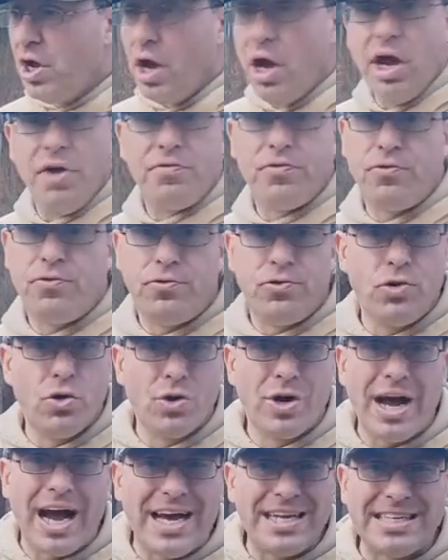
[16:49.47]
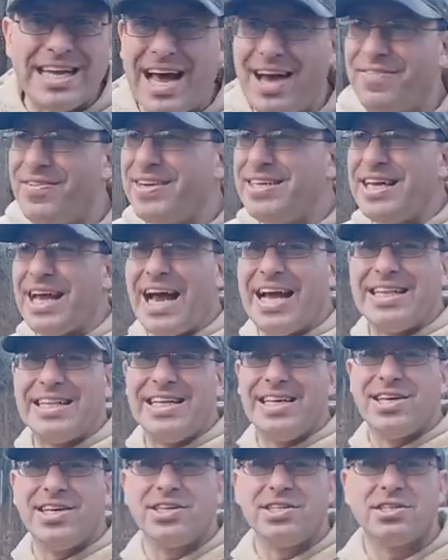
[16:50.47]
If you guys have any
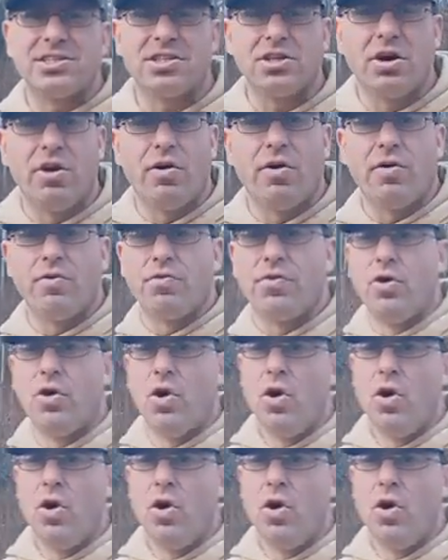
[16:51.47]
ideas of